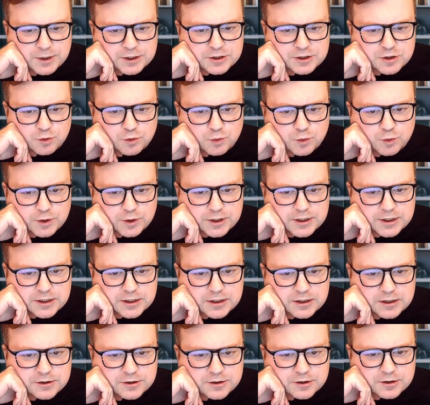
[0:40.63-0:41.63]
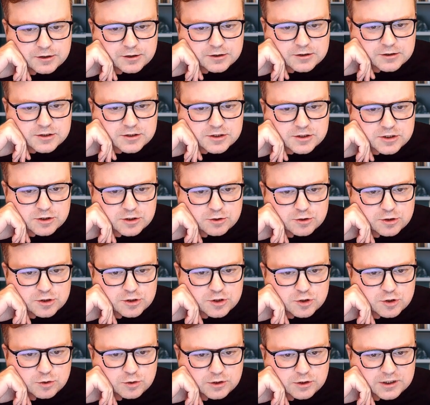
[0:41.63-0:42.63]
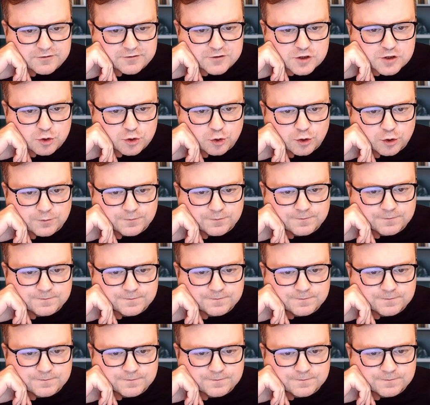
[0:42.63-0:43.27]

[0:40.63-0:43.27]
with students who leave school.